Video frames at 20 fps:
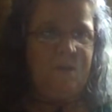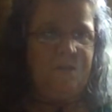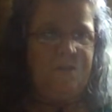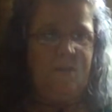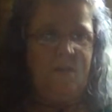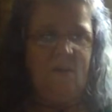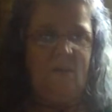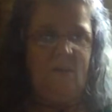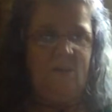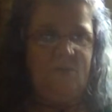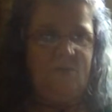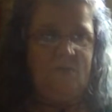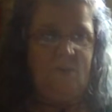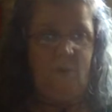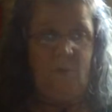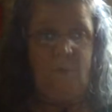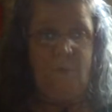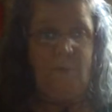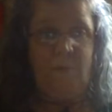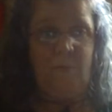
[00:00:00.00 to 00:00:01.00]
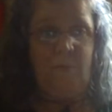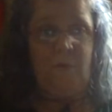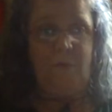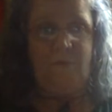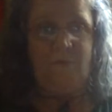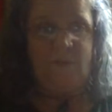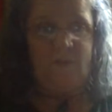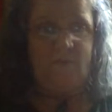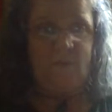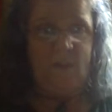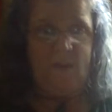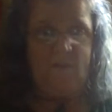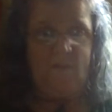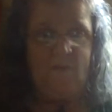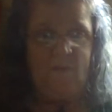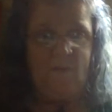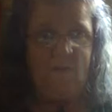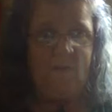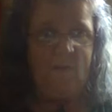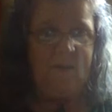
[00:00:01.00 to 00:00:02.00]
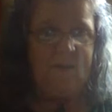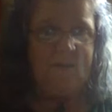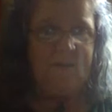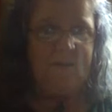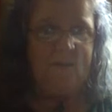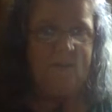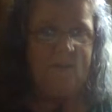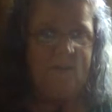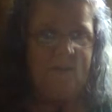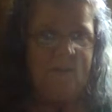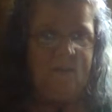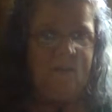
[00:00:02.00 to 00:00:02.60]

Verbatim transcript: it's going to lose a little bit more of its flavor, and it's